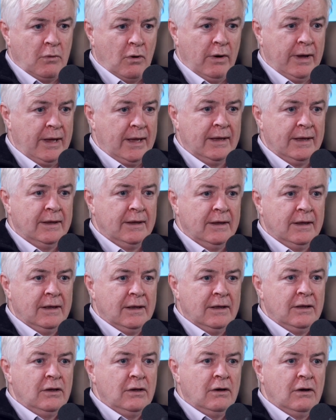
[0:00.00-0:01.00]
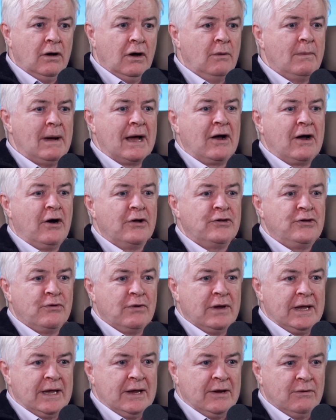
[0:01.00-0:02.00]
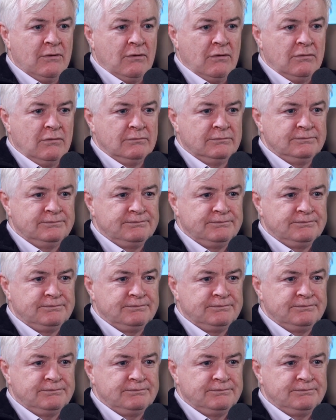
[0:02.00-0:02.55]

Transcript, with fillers: a boy. oh my God, you're a hero.